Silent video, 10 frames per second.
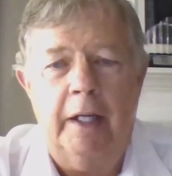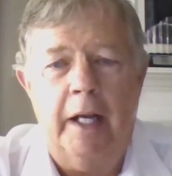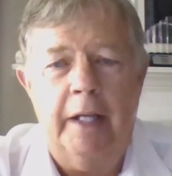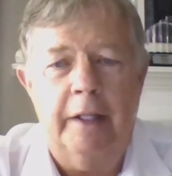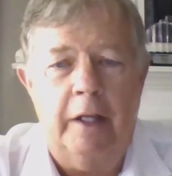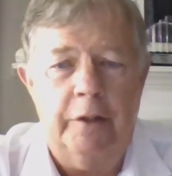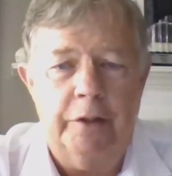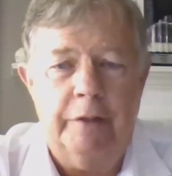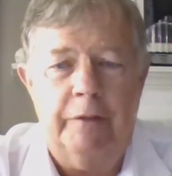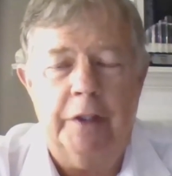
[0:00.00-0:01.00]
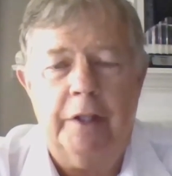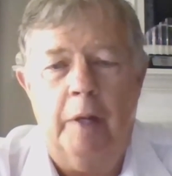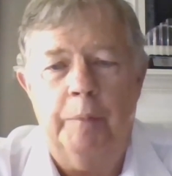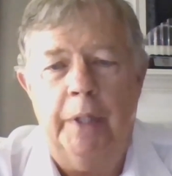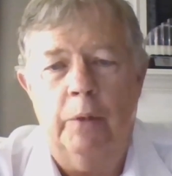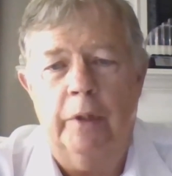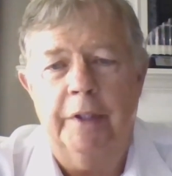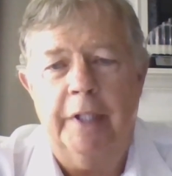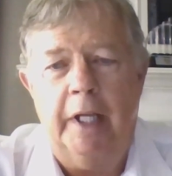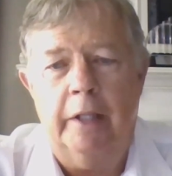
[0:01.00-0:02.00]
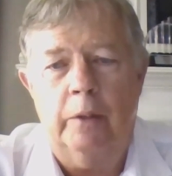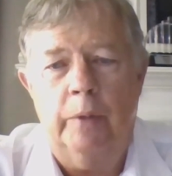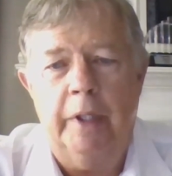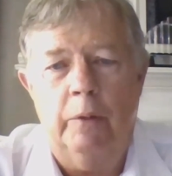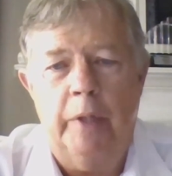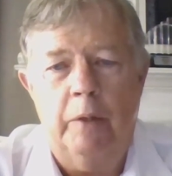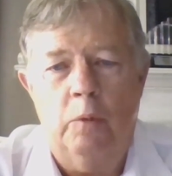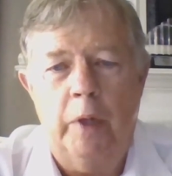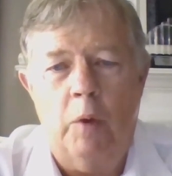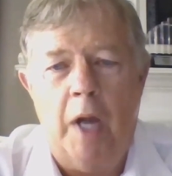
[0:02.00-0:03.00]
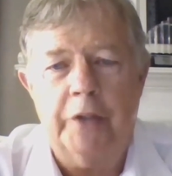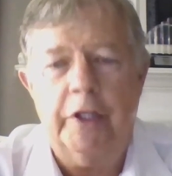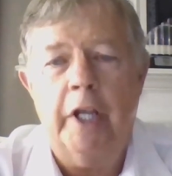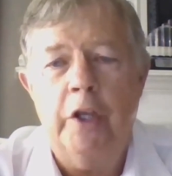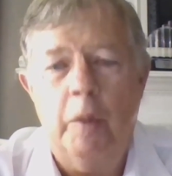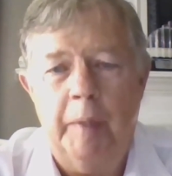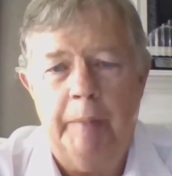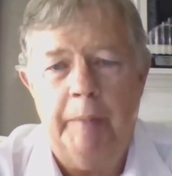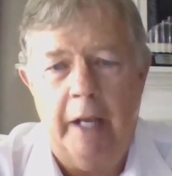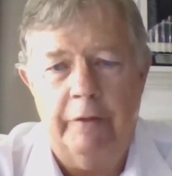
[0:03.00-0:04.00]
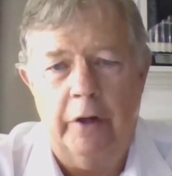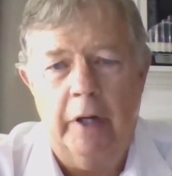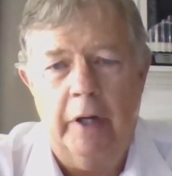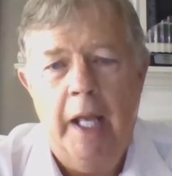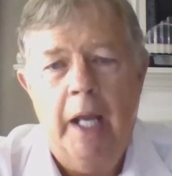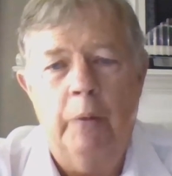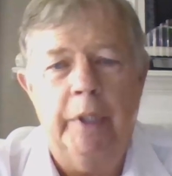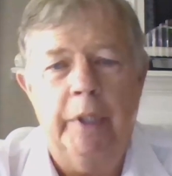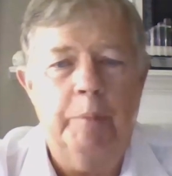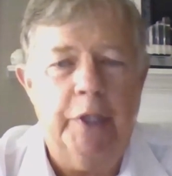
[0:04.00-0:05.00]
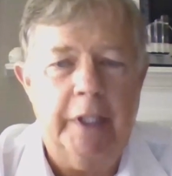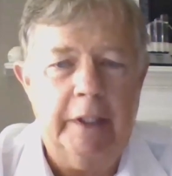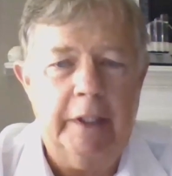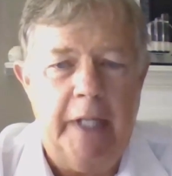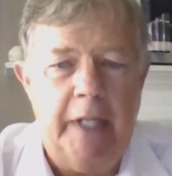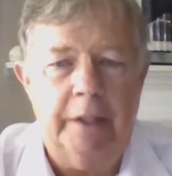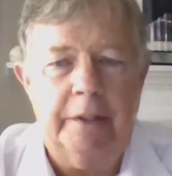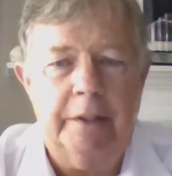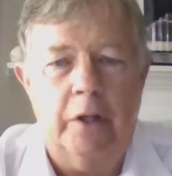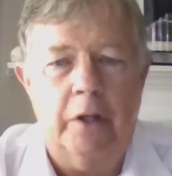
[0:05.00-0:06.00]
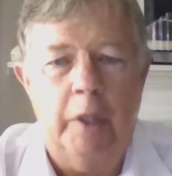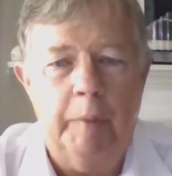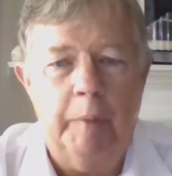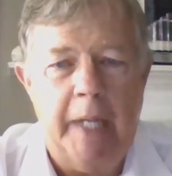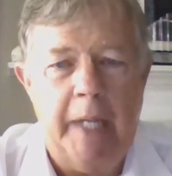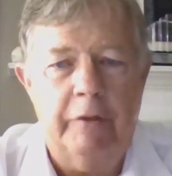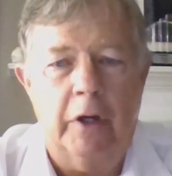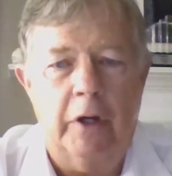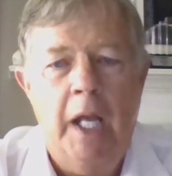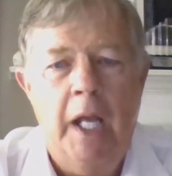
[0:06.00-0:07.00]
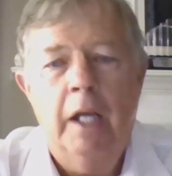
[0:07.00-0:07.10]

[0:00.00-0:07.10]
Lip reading: and I and others of this company were in together. We watched human behavior and we did predictive analysis on human behavior.